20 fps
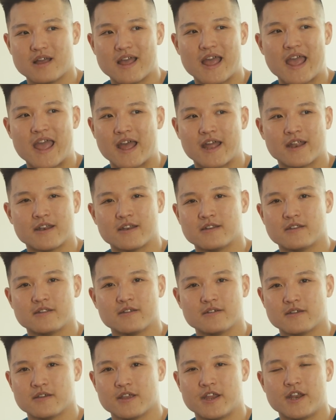And,
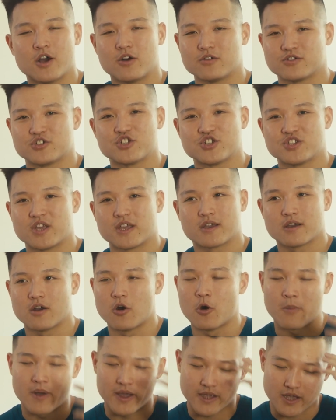you know, just saying,
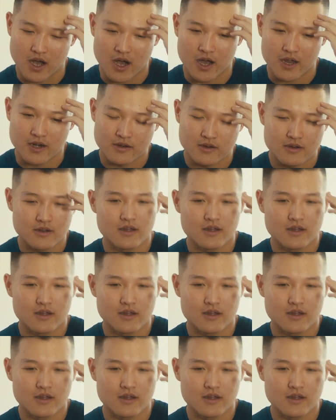oh my God,